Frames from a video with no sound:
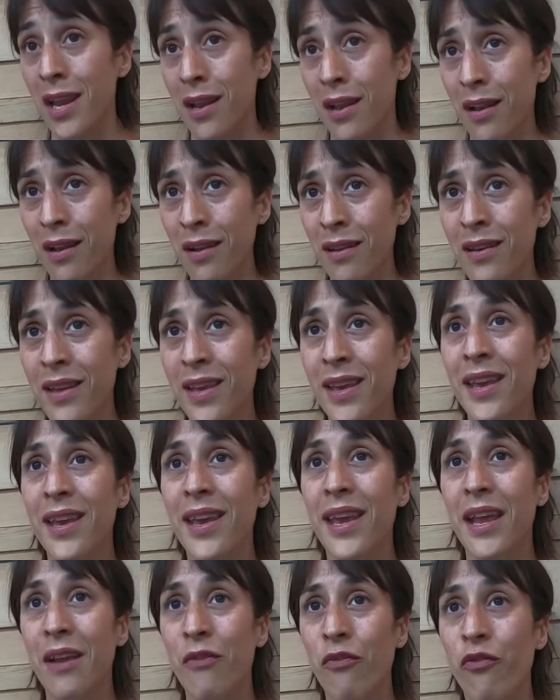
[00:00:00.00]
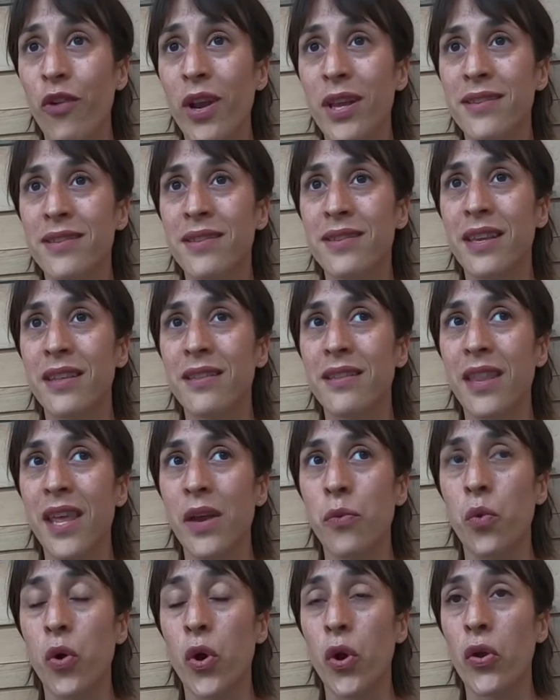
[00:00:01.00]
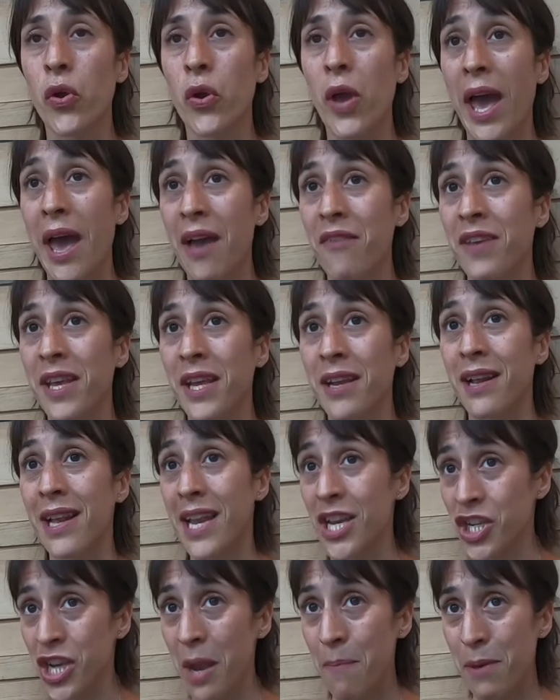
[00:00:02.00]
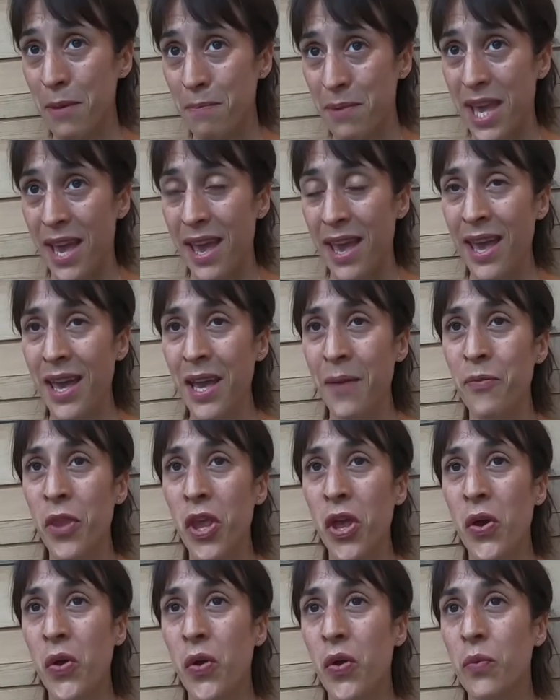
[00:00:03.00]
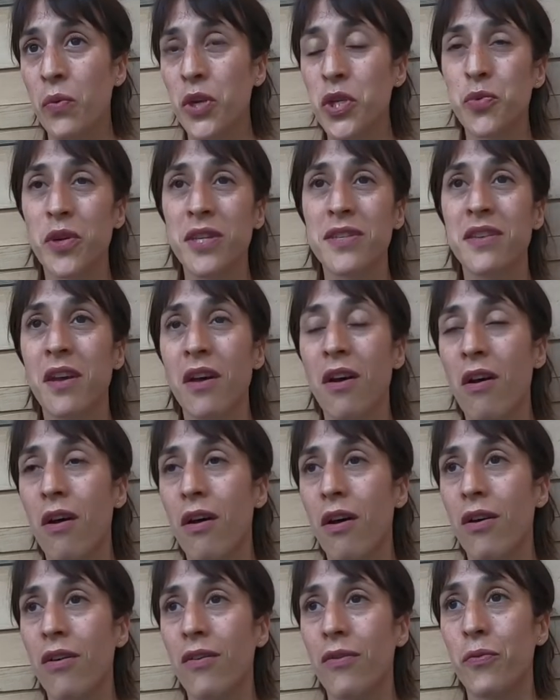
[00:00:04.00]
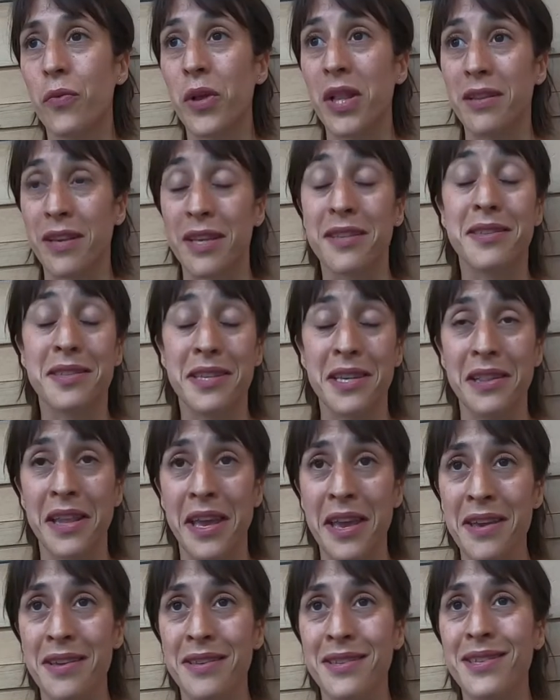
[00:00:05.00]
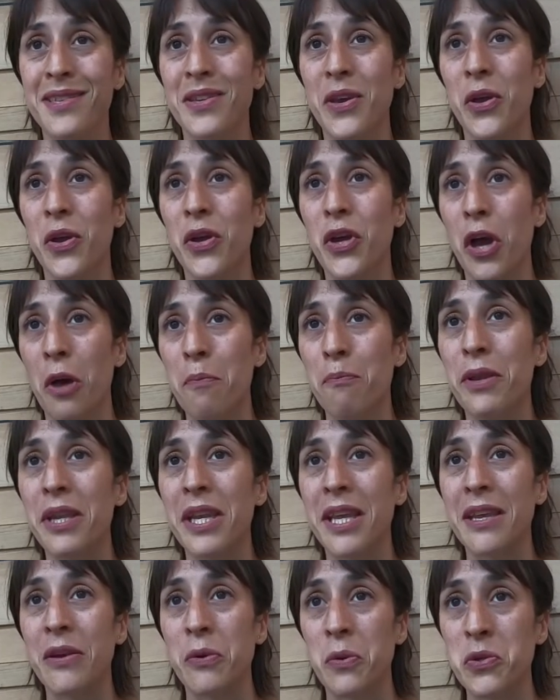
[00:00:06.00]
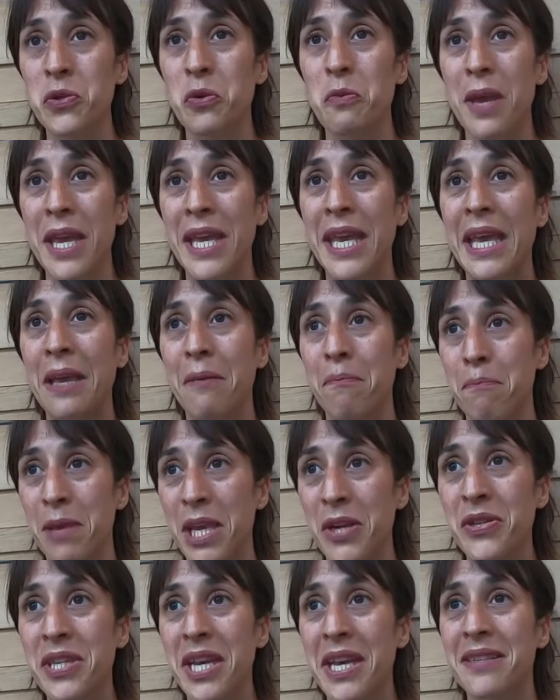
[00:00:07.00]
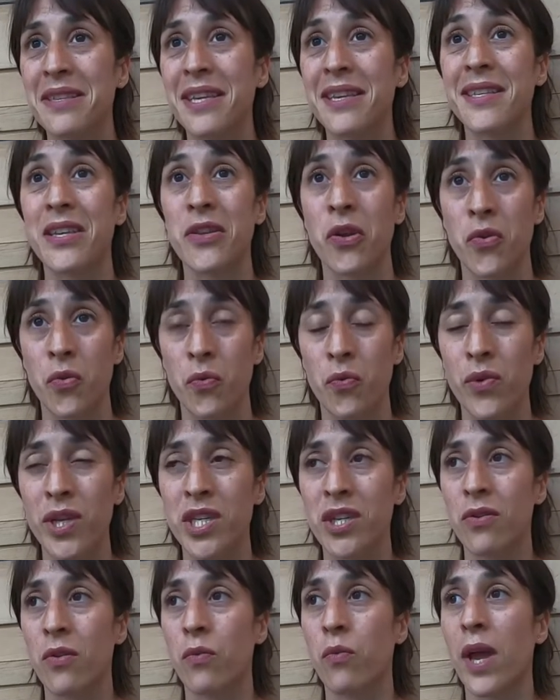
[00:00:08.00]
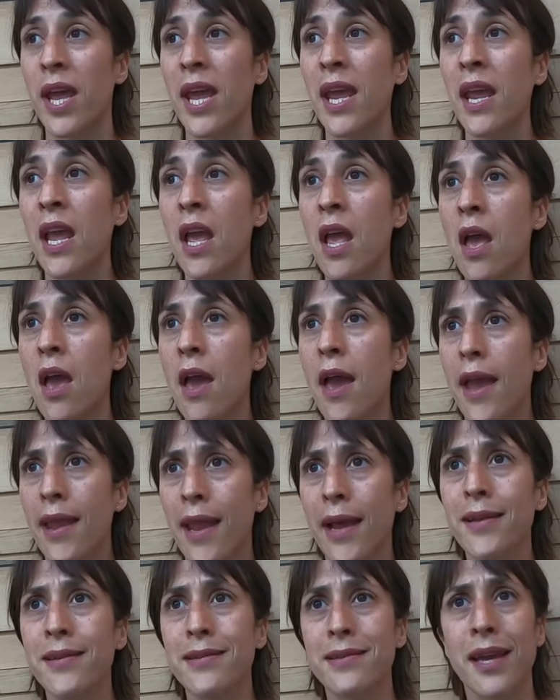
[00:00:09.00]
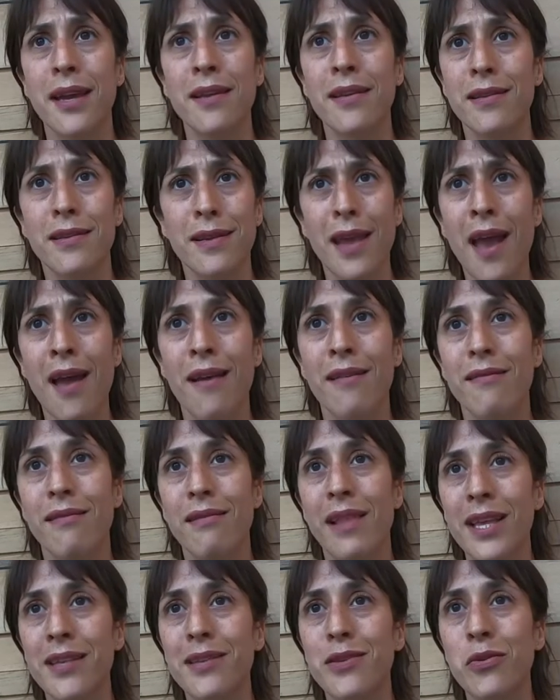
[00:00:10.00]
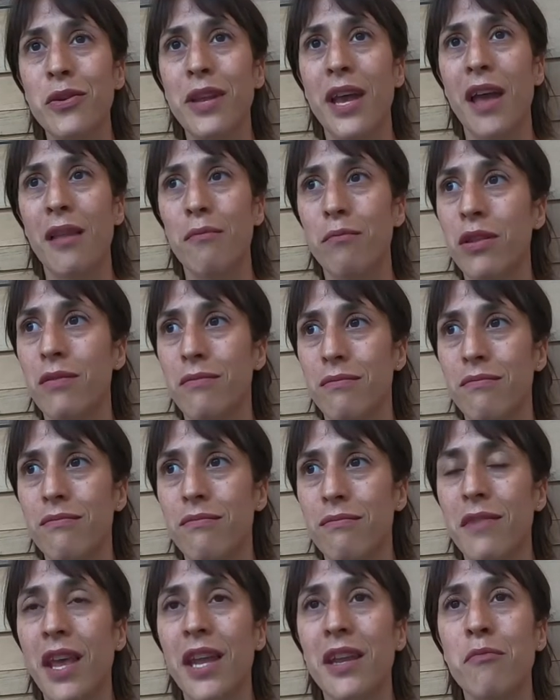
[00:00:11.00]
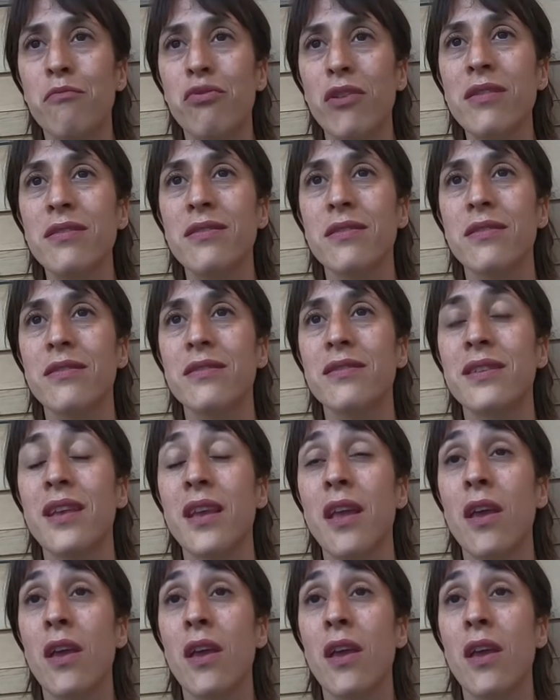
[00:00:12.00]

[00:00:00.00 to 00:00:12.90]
Lille, in France, and they were having L'Échappée Bière, which was, it still is, a company also making beer tastings in an original way. And I decided, yeah, let's do that, but then in Brussels.